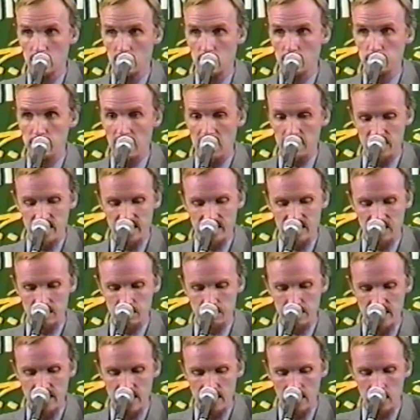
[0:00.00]
by making
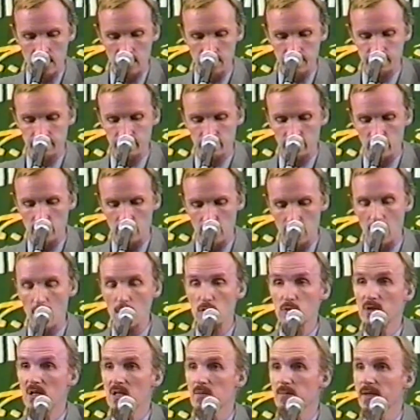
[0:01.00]
bay'ah are
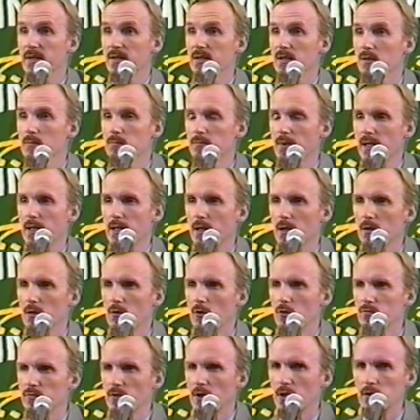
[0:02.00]
only making bay'ah
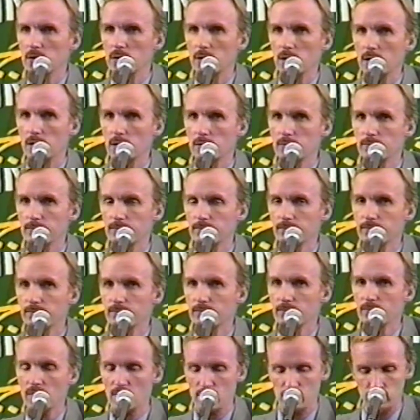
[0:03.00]
of Allah.
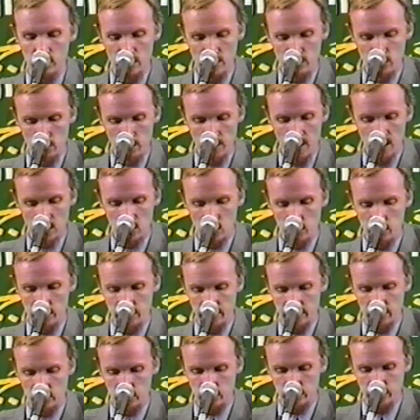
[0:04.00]
Very remarkable
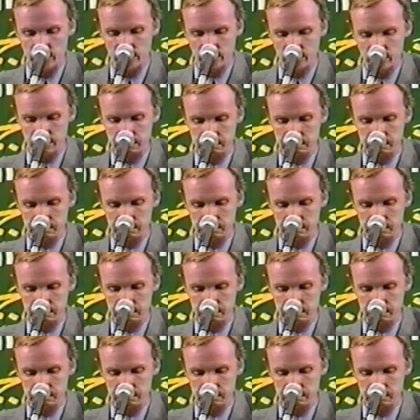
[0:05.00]
expression.